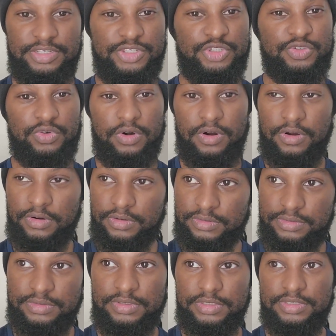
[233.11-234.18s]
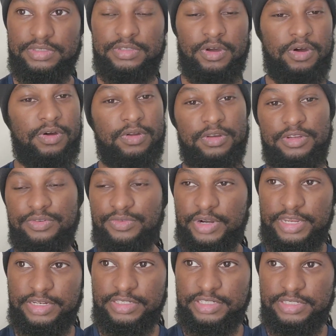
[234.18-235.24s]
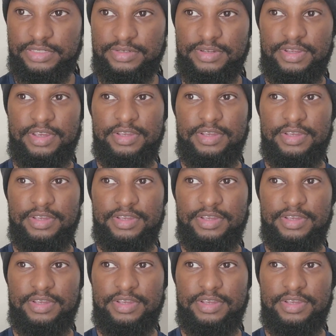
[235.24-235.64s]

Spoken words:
he's strong, he's tall and rangy,